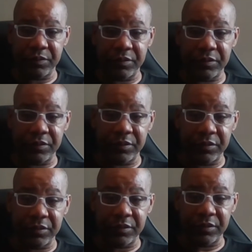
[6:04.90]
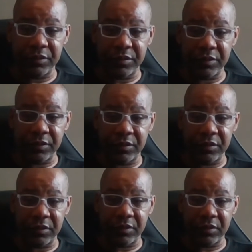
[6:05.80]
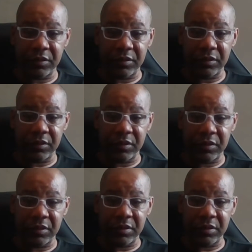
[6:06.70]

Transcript: (silence)